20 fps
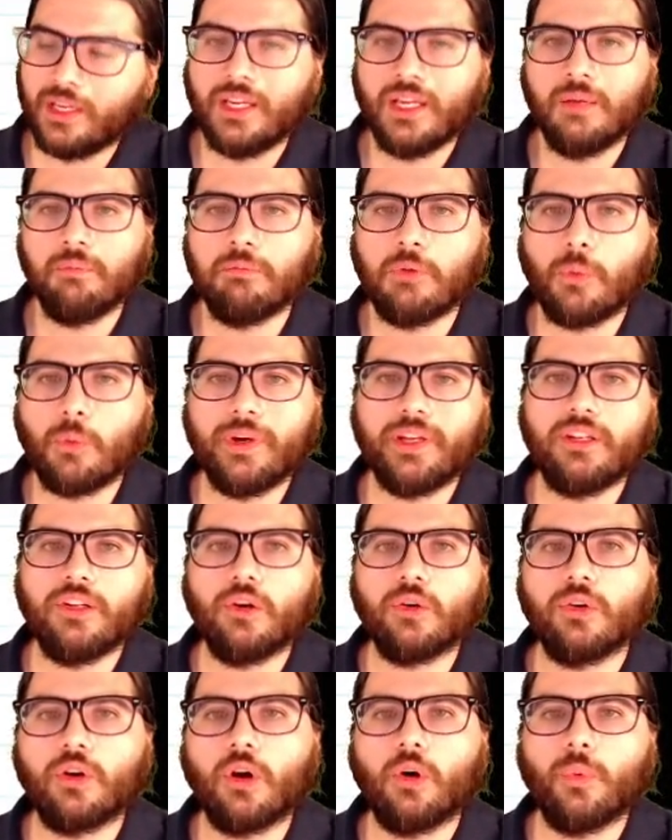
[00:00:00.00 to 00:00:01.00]
But we
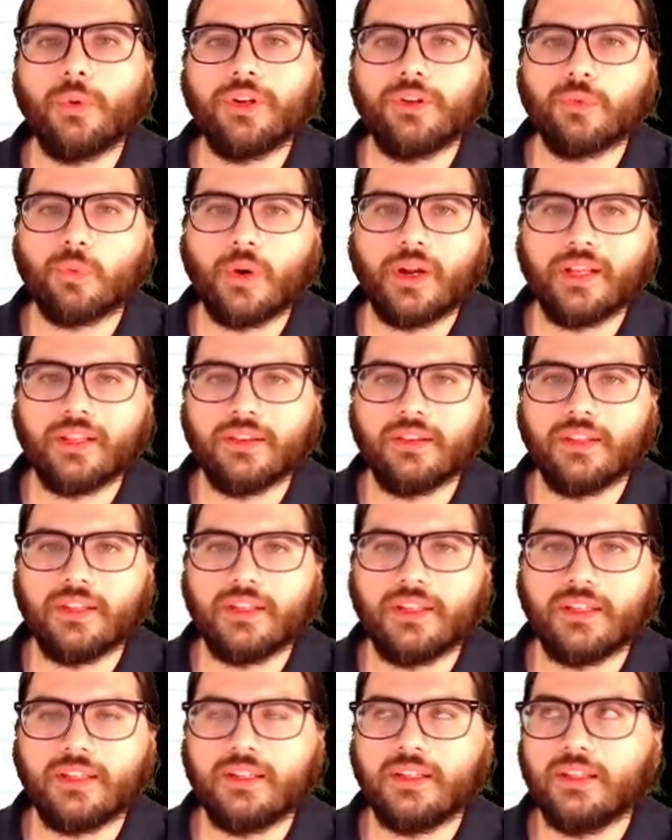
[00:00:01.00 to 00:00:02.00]
don't always write
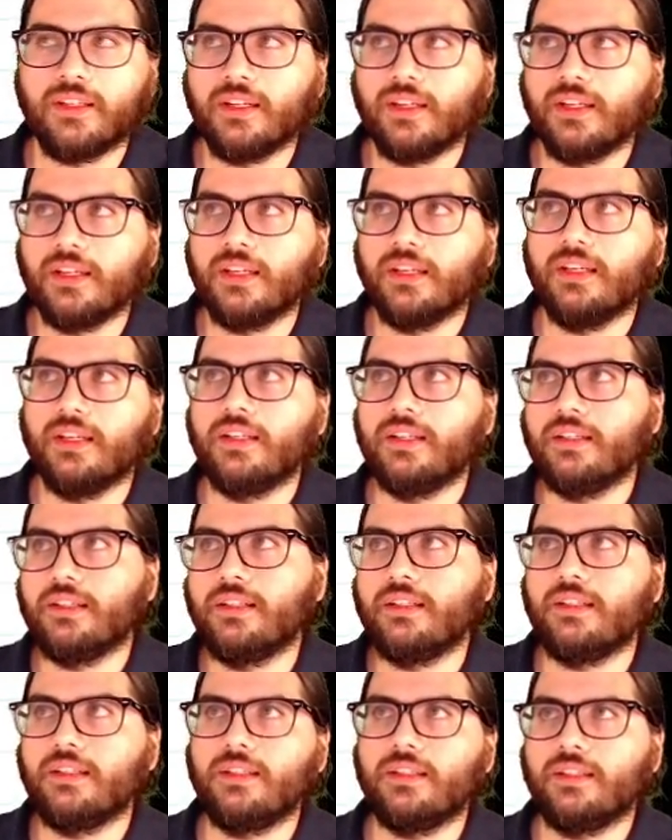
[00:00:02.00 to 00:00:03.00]
the
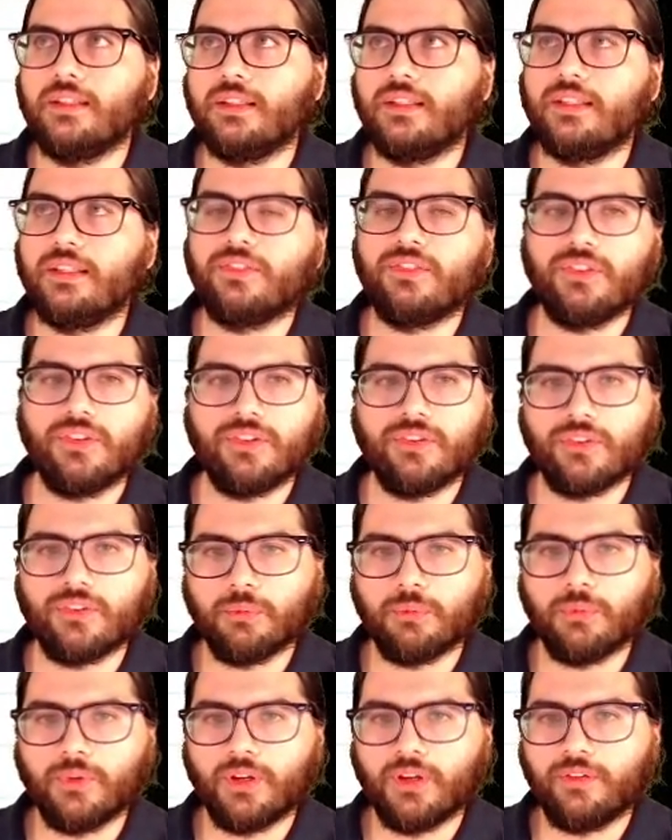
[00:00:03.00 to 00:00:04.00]

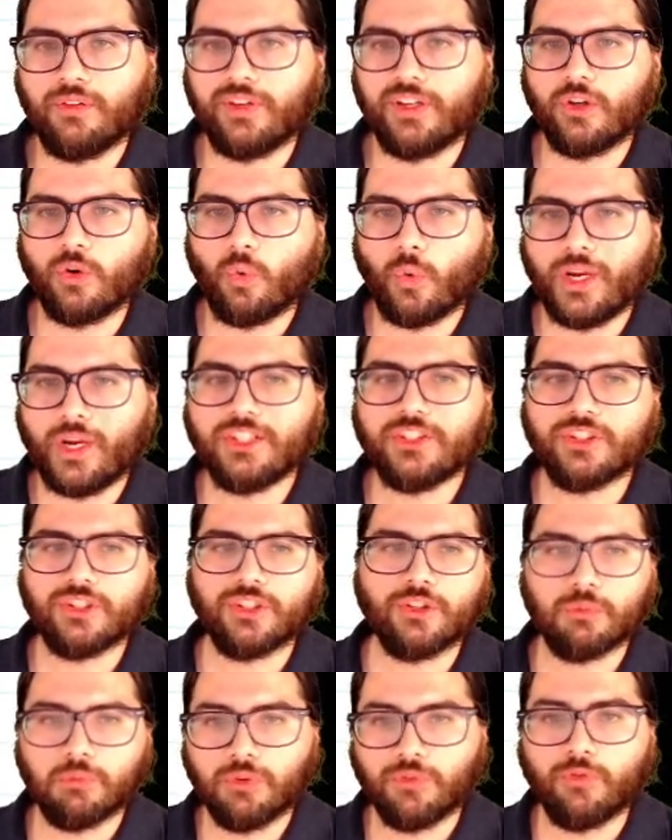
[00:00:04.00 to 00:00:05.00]
system of equations
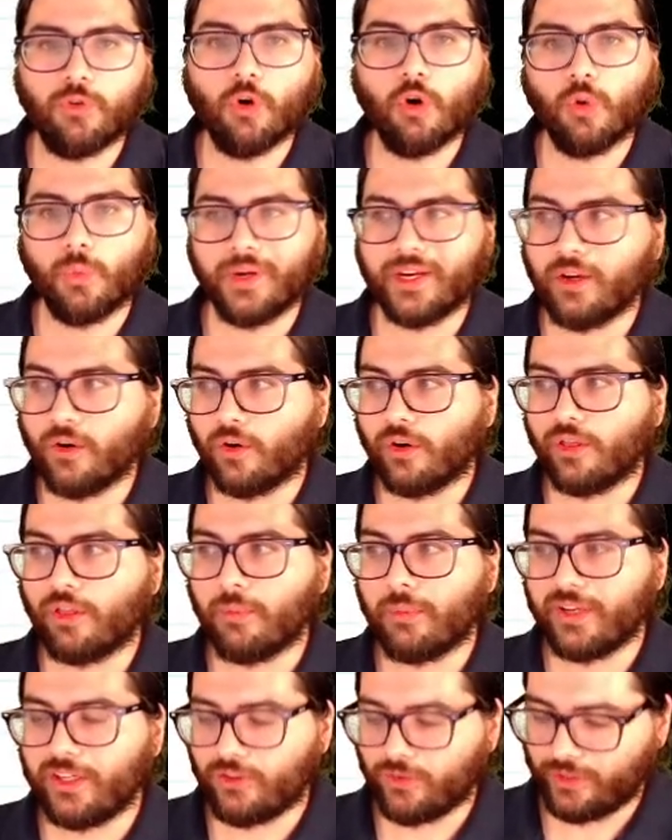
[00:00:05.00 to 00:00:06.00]
before we go to the
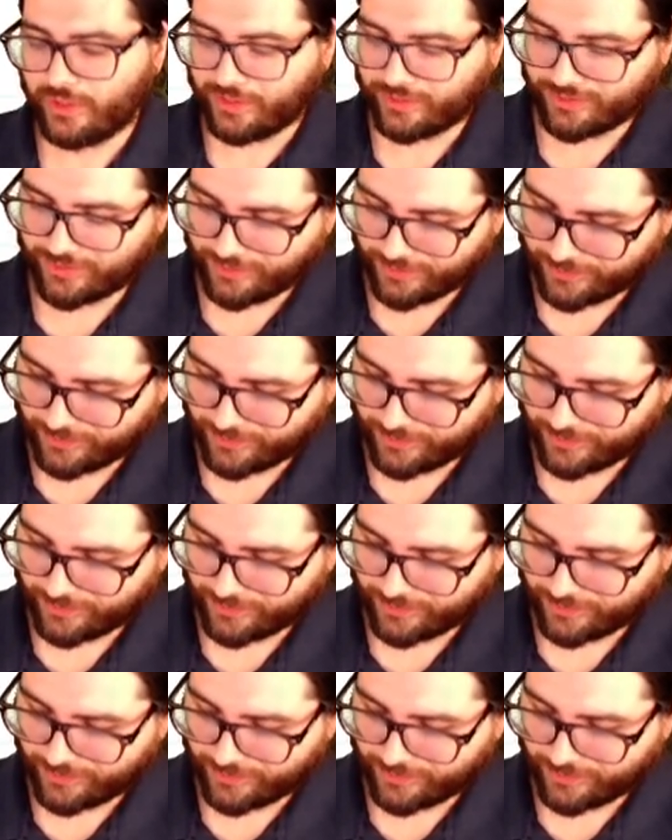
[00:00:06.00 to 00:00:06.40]
matrix.